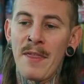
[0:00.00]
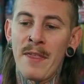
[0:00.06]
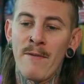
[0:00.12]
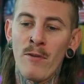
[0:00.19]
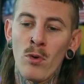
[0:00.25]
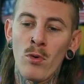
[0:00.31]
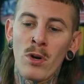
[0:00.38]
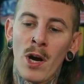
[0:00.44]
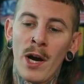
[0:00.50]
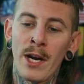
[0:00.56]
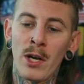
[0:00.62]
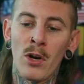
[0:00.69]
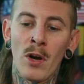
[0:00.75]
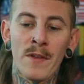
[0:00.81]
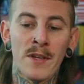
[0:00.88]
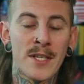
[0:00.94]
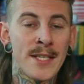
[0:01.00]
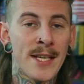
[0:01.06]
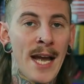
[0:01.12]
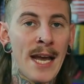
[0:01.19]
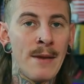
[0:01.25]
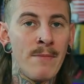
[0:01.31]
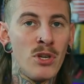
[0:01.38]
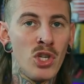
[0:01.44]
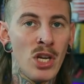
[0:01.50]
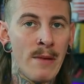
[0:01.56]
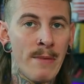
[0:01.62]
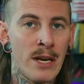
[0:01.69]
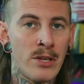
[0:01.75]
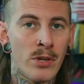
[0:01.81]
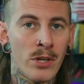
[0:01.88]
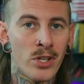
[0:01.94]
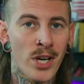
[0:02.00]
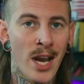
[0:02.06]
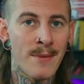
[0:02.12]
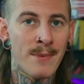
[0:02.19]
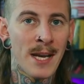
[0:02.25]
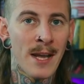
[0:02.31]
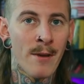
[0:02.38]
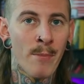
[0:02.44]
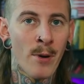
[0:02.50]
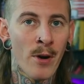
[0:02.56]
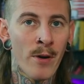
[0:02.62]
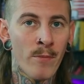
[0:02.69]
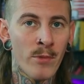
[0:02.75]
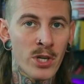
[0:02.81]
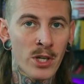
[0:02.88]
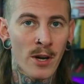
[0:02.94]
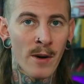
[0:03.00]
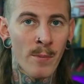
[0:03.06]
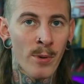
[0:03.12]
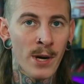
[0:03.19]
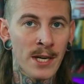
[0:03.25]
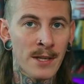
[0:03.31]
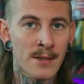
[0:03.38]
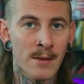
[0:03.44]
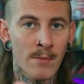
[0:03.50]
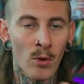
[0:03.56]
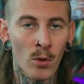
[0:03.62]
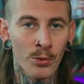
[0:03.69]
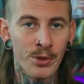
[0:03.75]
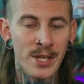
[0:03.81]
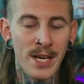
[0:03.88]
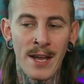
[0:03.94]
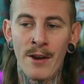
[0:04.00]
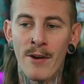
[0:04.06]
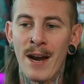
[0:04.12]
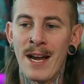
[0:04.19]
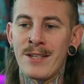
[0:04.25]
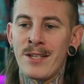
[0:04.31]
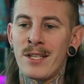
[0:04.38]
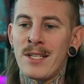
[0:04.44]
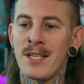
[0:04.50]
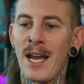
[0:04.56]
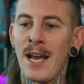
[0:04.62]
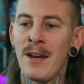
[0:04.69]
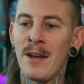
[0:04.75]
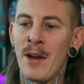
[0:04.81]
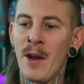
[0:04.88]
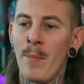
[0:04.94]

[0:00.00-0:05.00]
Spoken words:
They've all kind of got the same geometric shape down the bottom, which kind of brings them all together as a set.